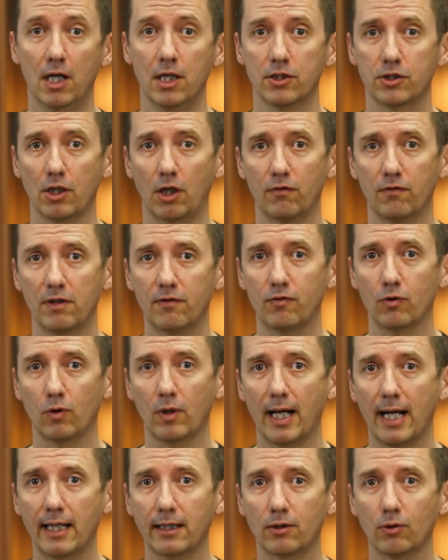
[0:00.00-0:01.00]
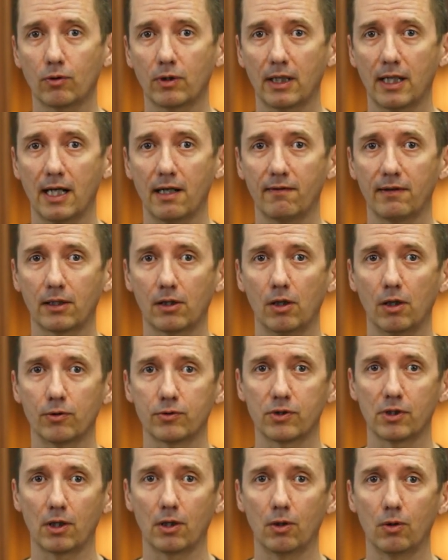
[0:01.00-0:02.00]
so if you like, you can have a
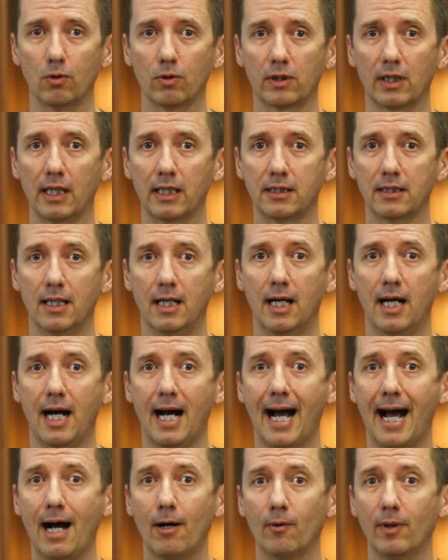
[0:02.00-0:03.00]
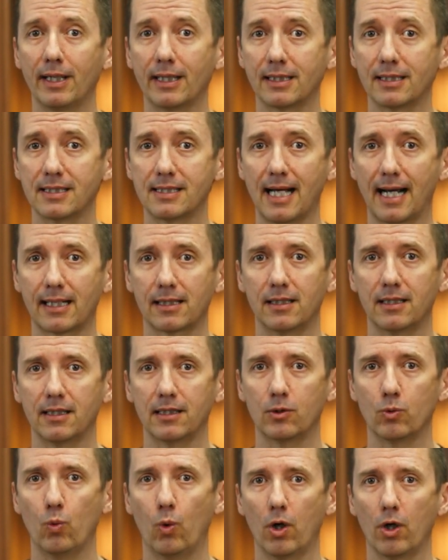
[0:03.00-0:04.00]
closer look at how exactly
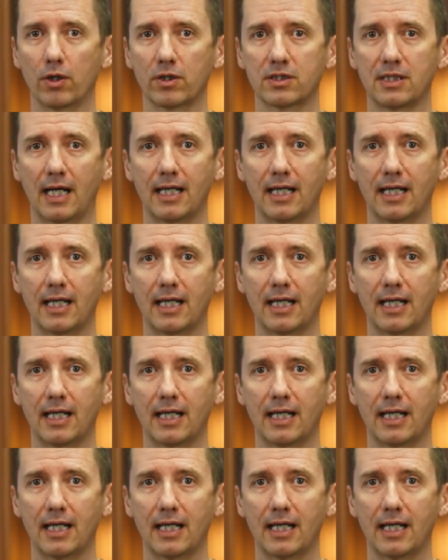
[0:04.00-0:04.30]
it works.